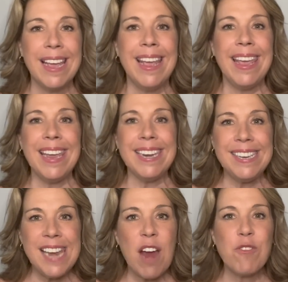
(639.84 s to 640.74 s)
it
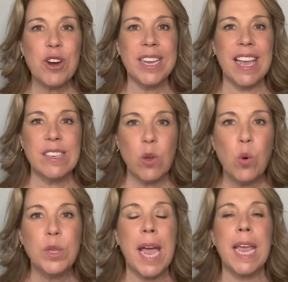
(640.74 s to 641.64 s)
never gets
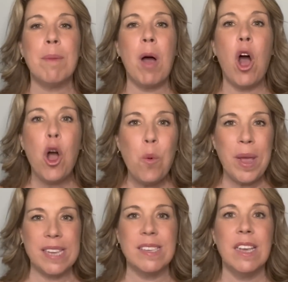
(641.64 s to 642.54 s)
old. I am
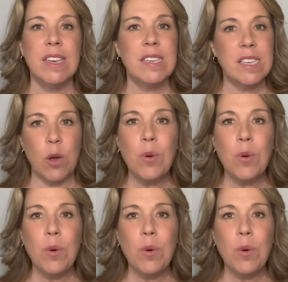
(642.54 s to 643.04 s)
always so